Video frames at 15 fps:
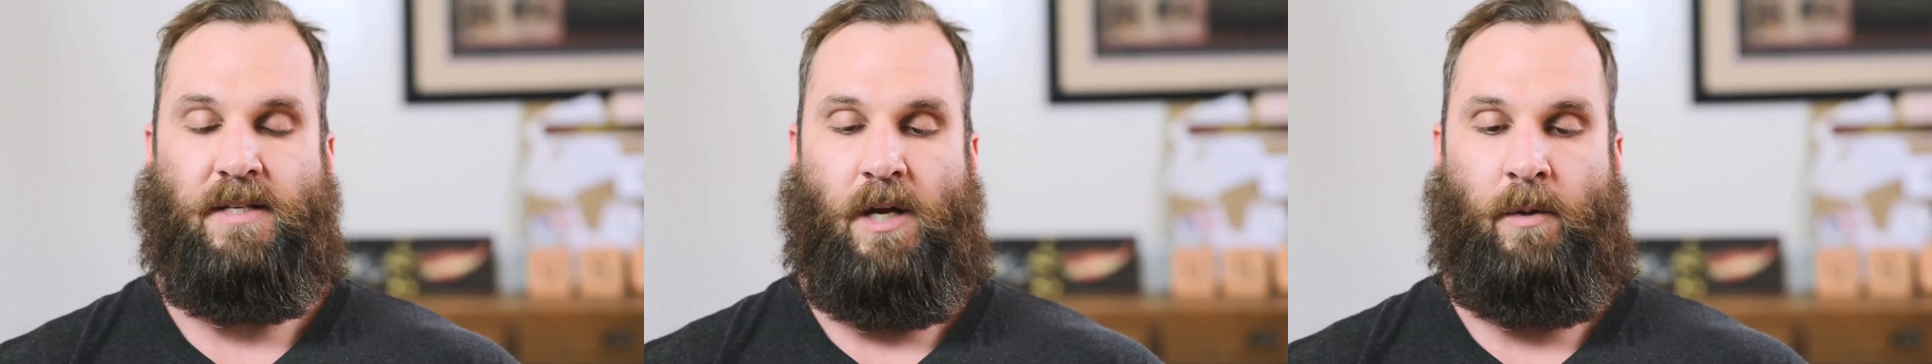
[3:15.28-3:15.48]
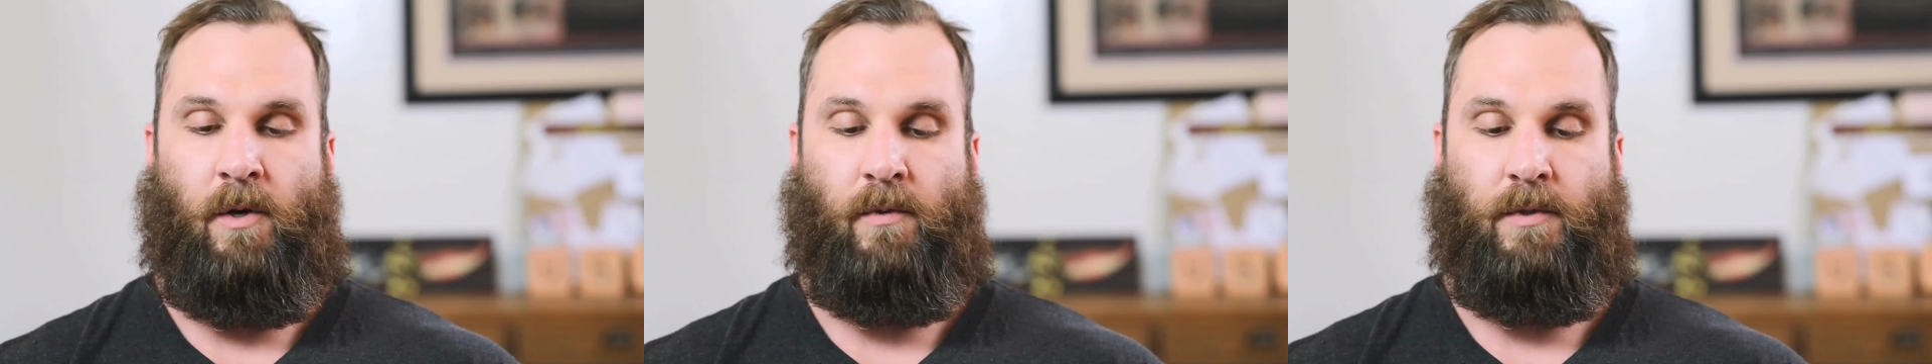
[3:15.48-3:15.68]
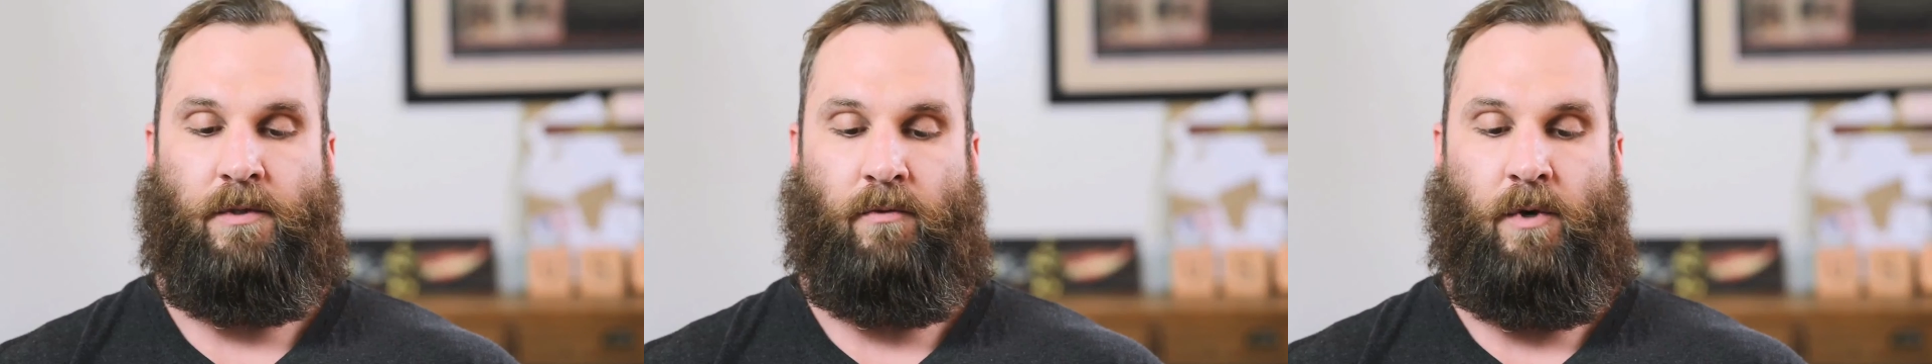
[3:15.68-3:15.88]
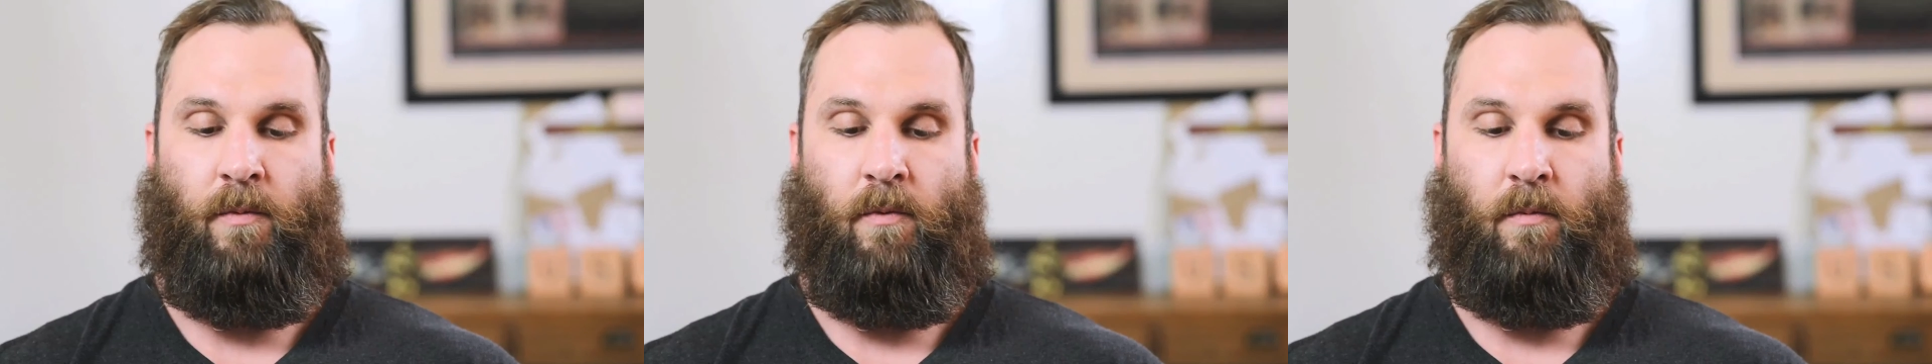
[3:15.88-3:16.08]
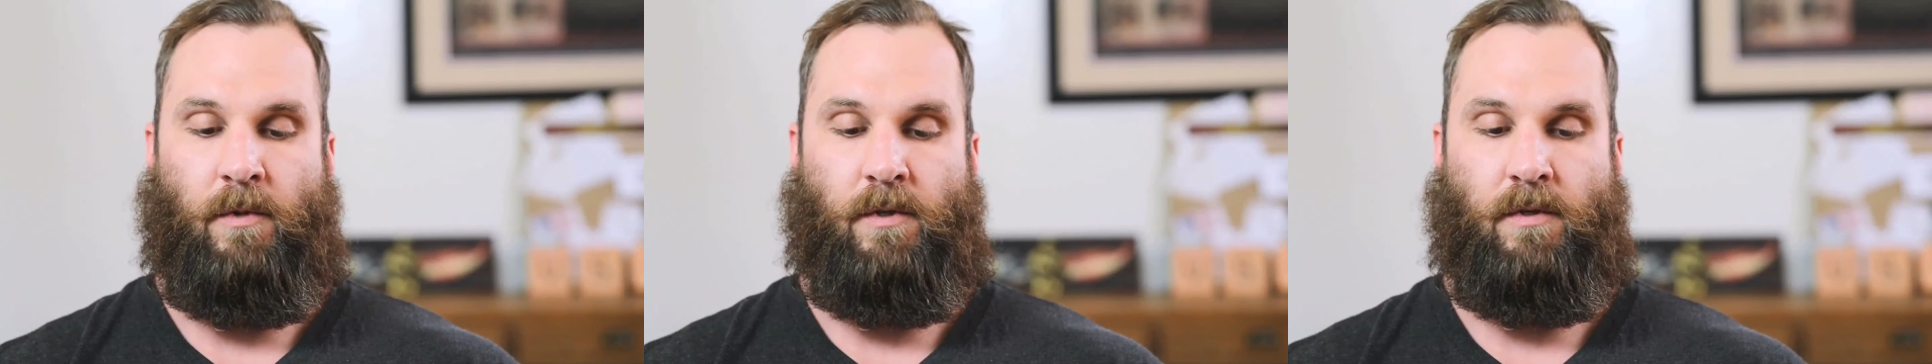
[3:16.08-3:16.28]
time here with
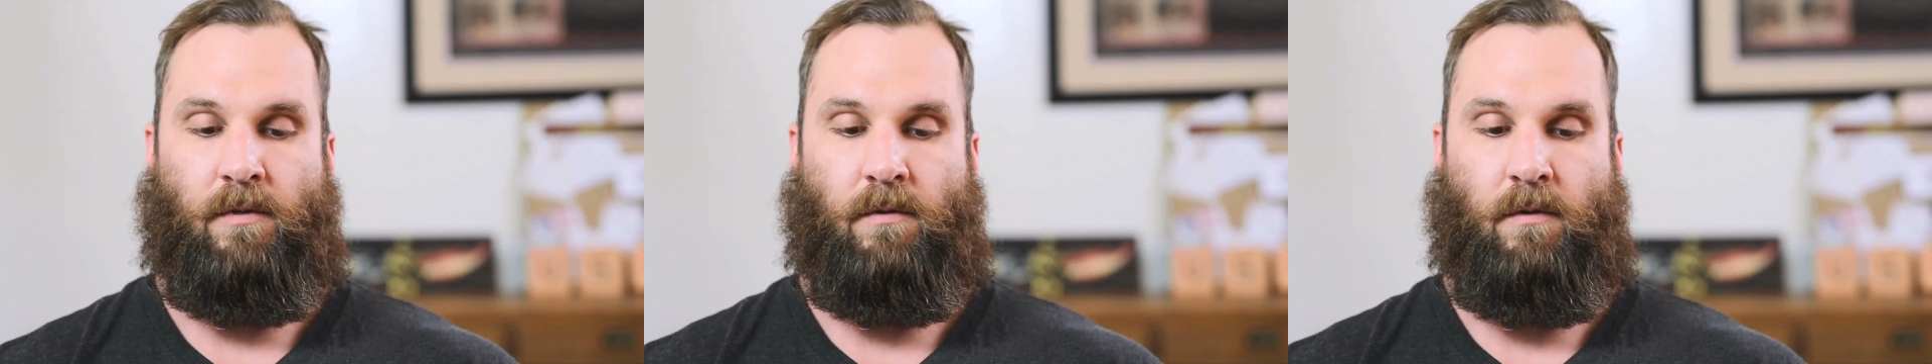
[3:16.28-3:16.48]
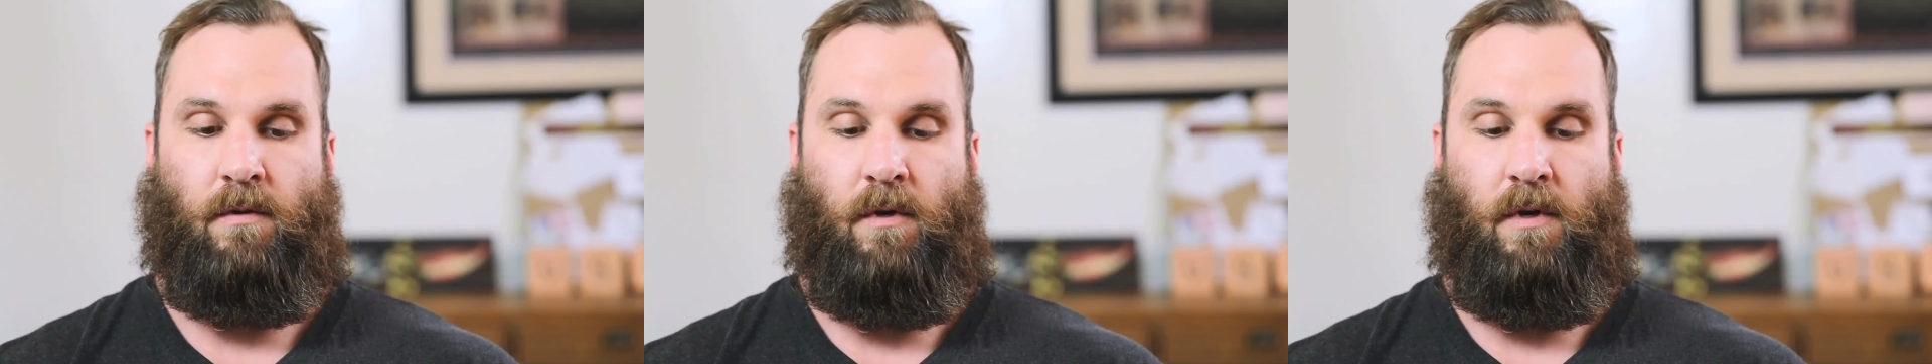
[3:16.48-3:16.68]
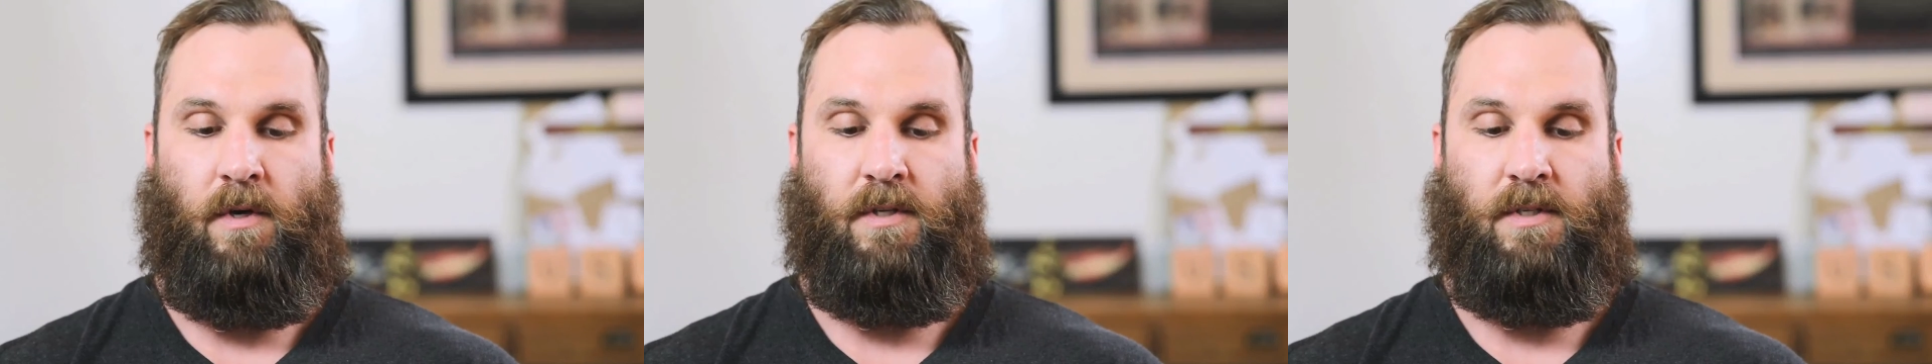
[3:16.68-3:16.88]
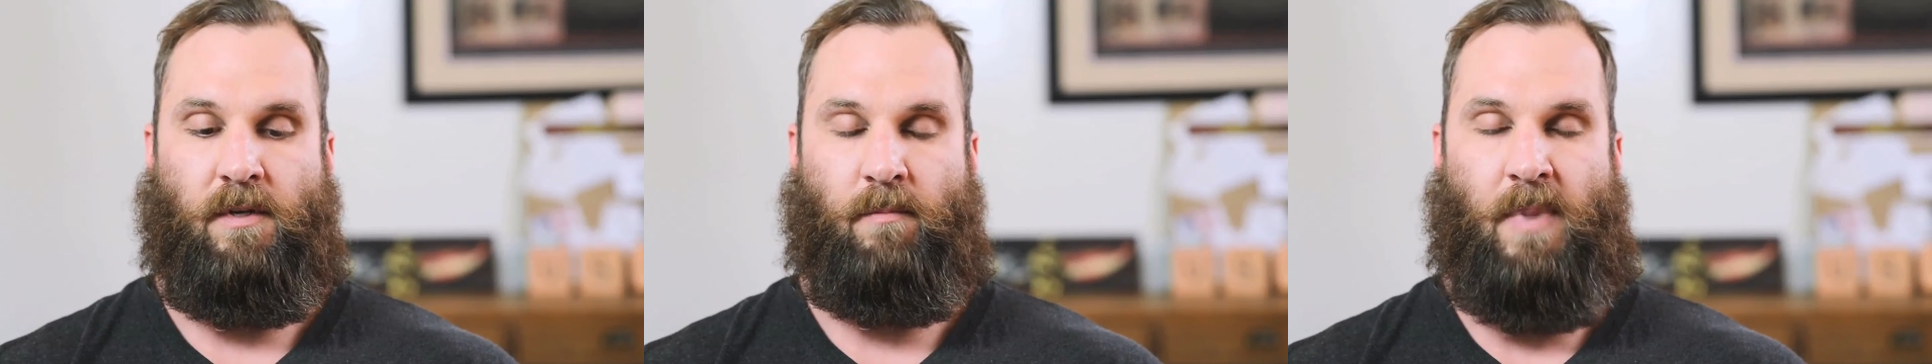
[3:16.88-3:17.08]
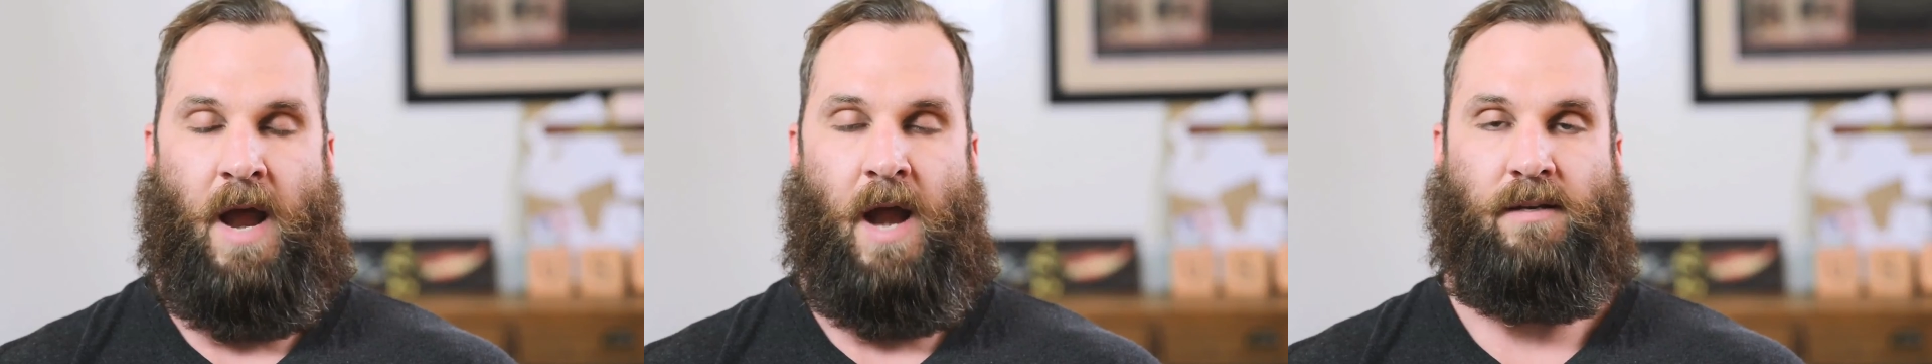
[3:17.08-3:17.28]
Cerebrum has
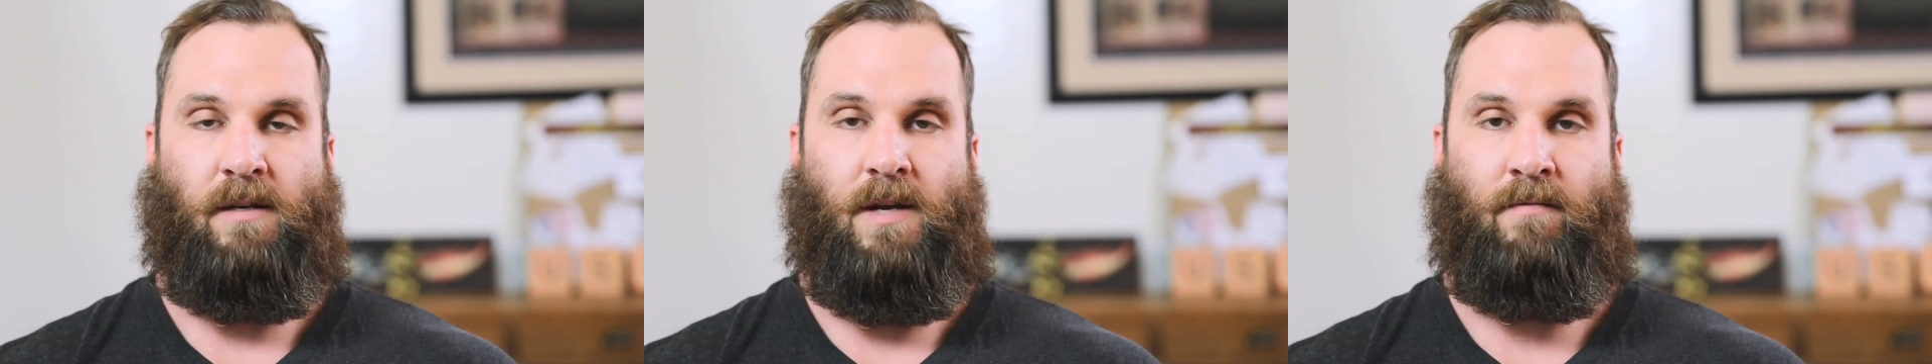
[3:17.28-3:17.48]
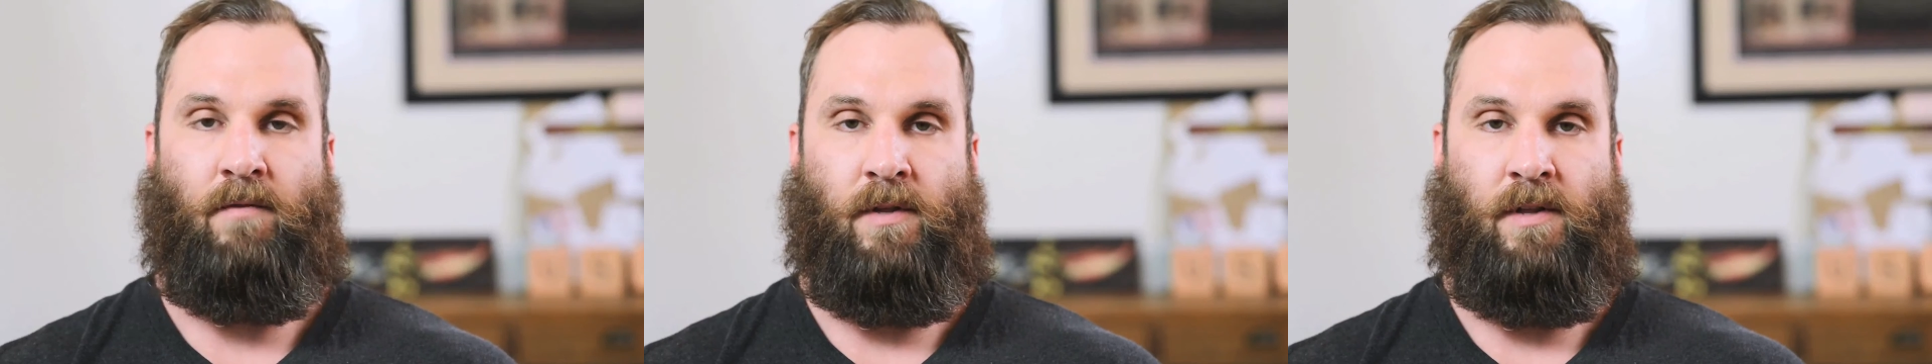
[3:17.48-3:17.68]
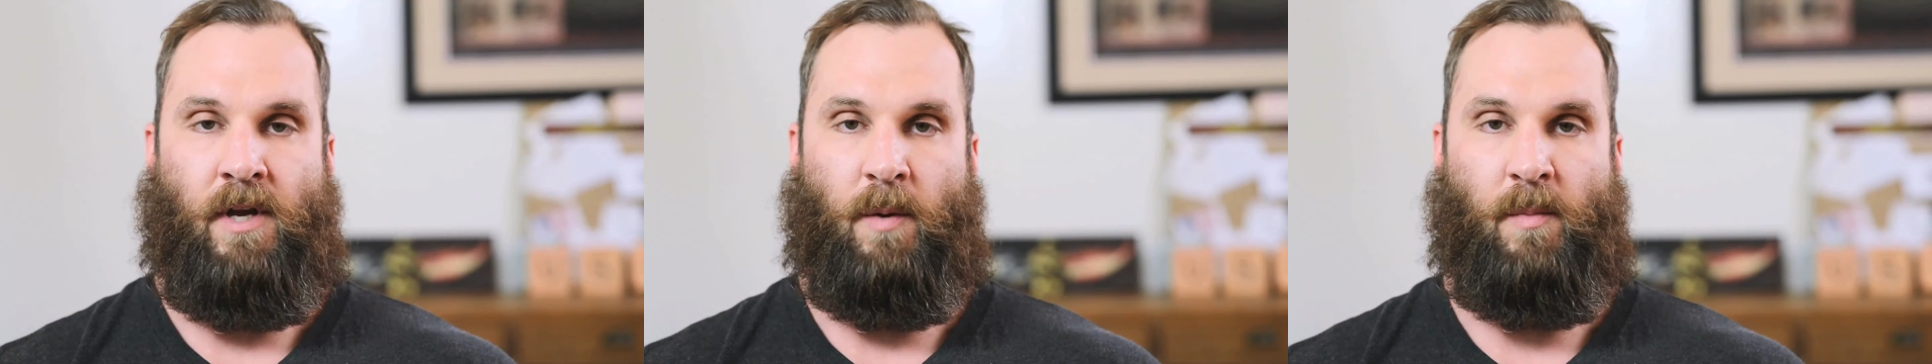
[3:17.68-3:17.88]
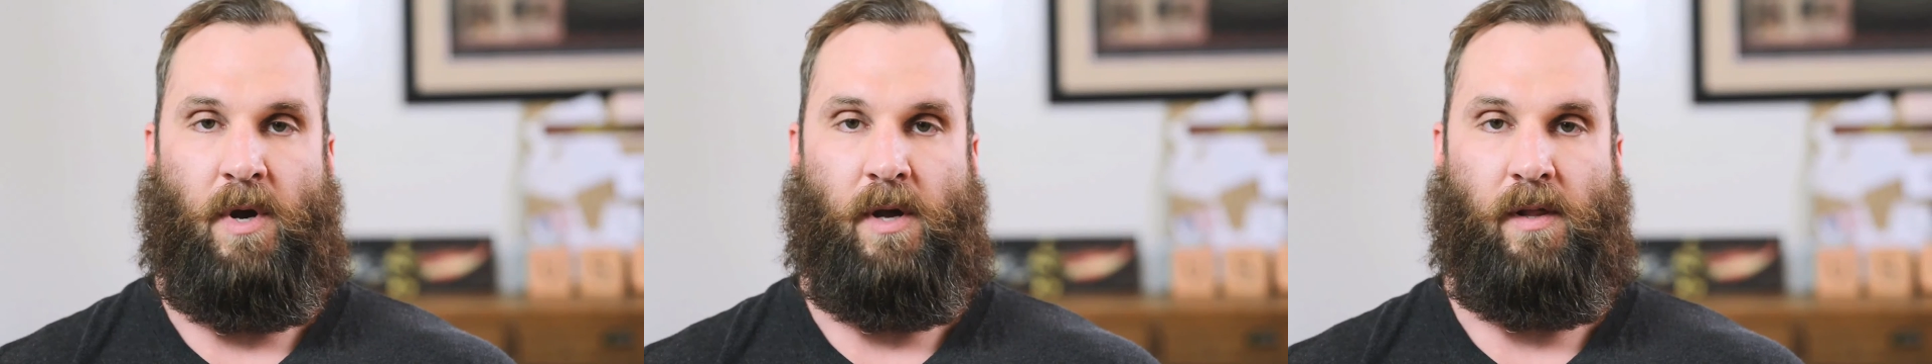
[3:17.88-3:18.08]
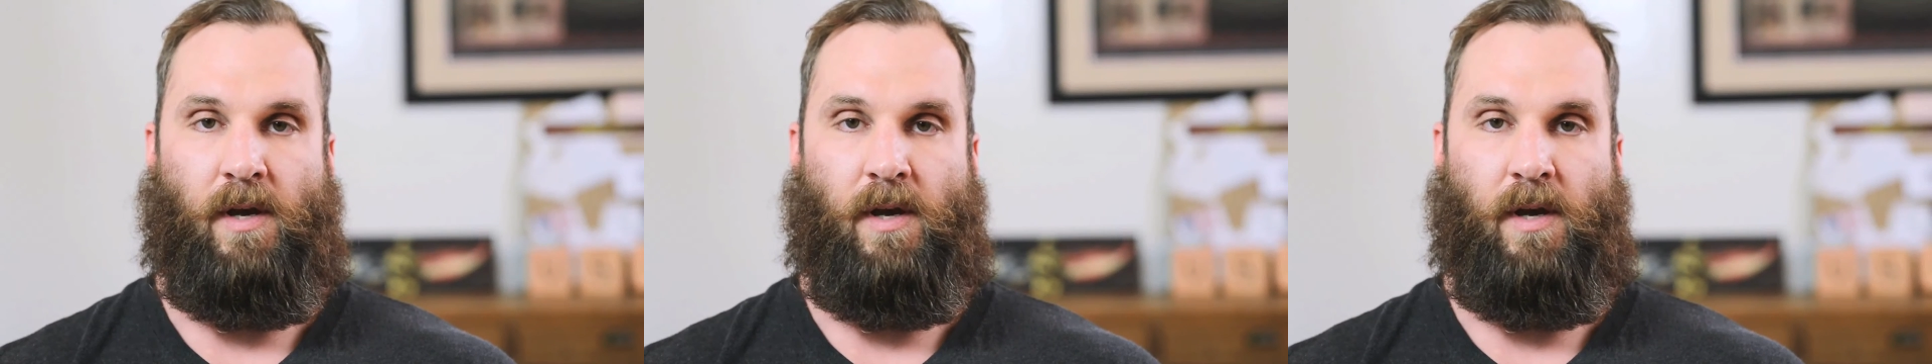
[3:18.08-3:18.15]
impacted everything in my